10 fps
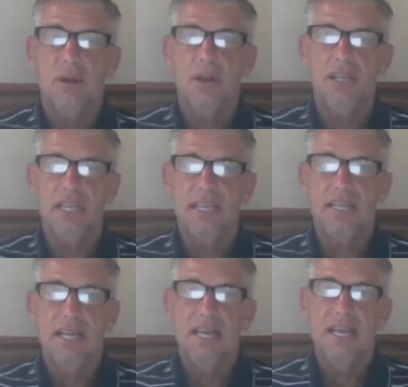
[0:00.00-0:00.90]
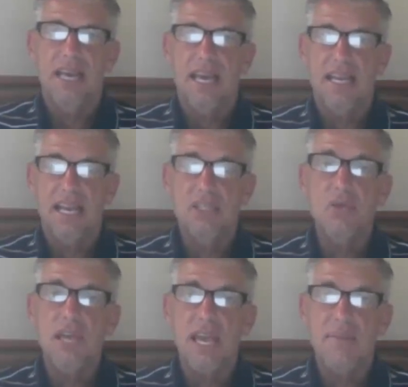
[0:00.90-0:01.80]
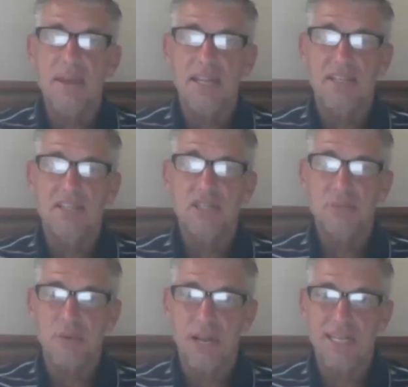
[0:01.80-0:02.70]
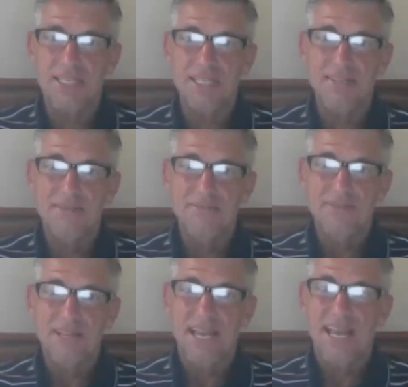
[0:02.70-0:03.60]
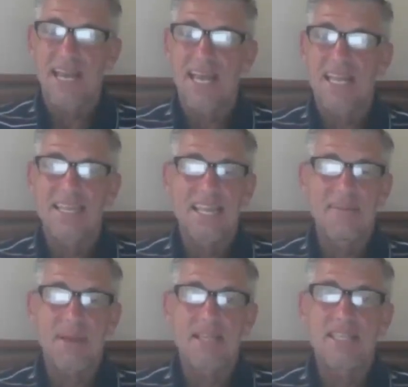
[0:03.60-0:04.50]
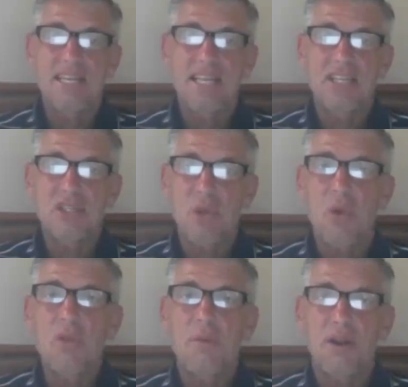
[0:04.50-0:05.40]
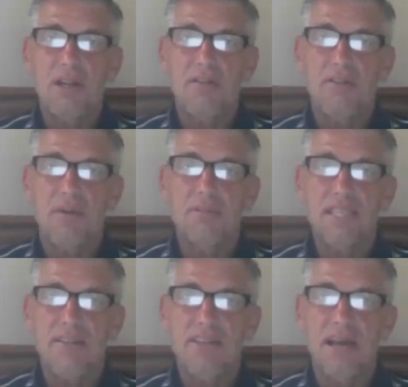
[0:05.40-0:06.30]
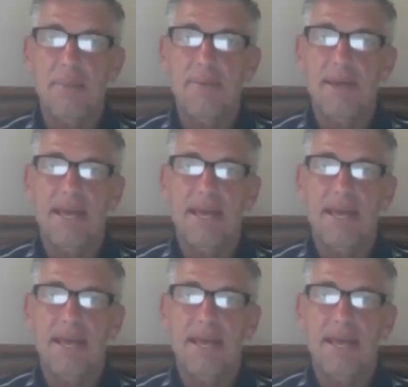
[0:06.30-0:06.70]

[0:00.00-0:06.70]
their marketing. And guess who came in? Sprite. And they basically stole the market from 7-Up